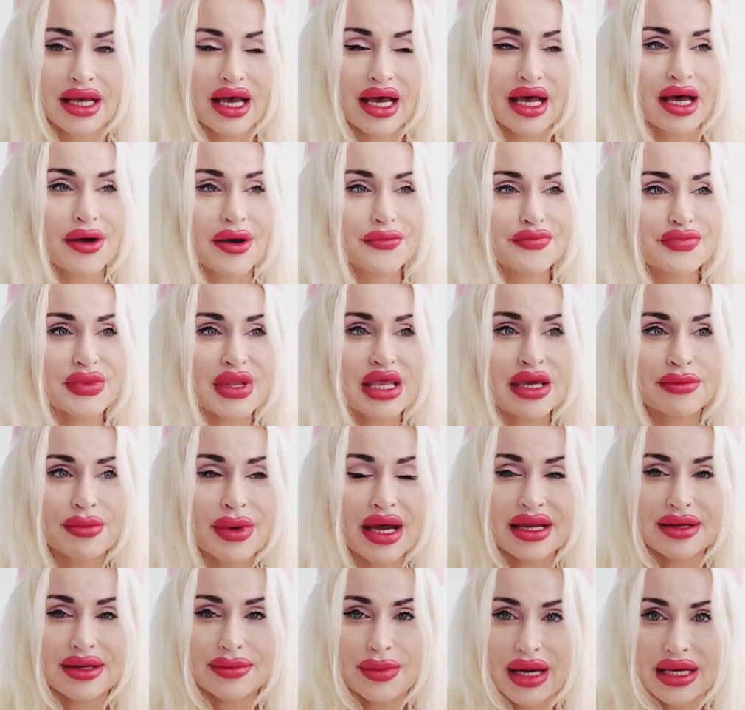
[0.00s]
in
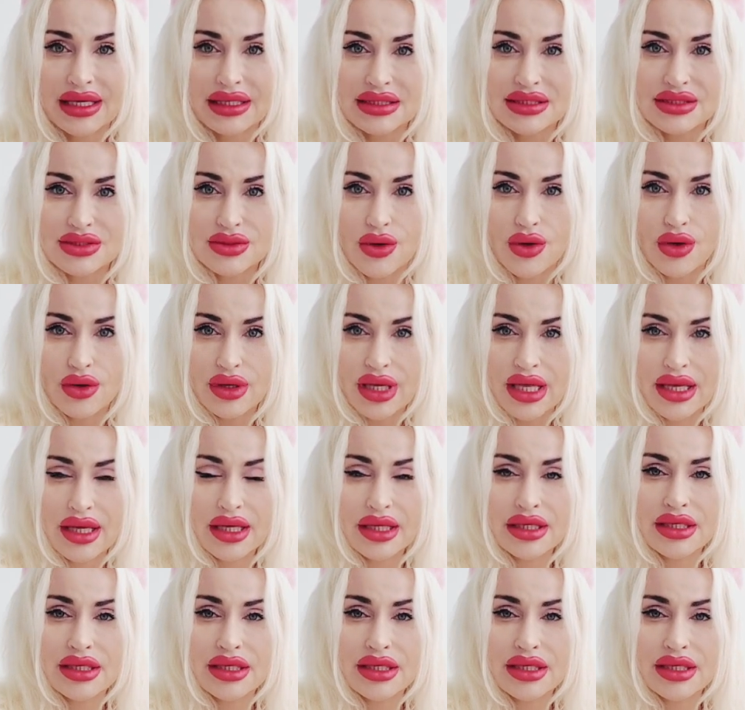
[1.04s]
mind, body, soul,